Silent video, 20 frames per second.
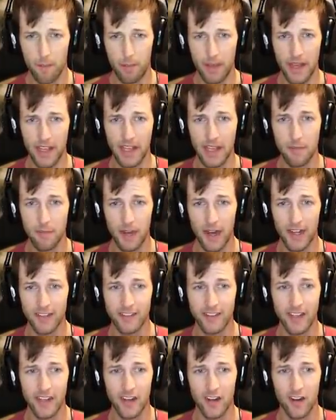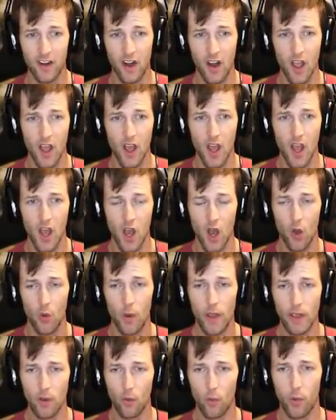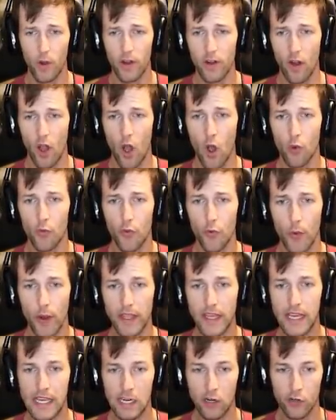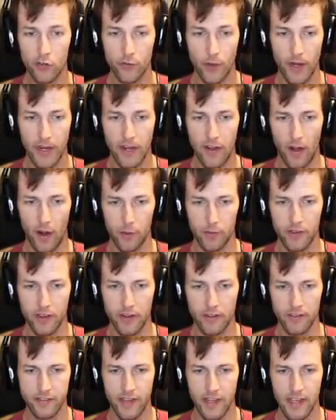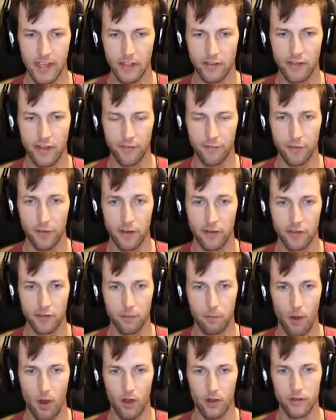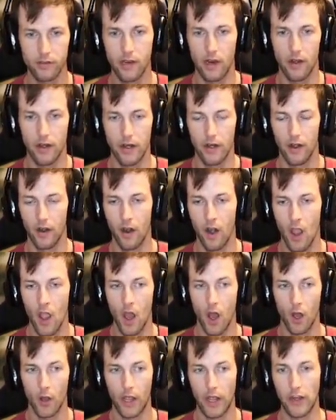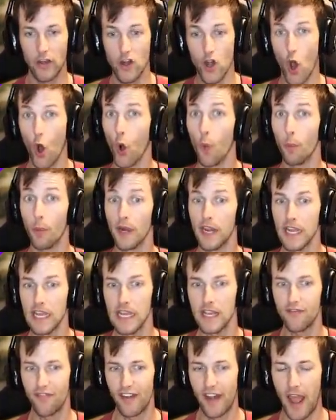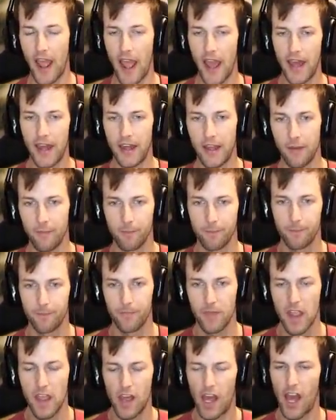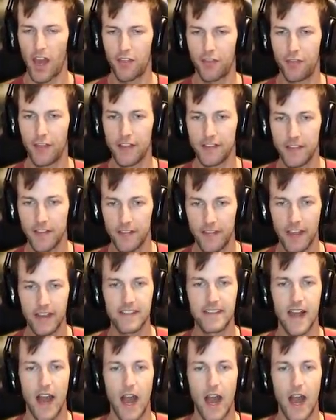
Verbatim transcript: the piggy bot's here. Wait, where? Oh, the red key card's right here. I was gonna say, it definitely spawns down here. Okay, nobody even had it. I think that they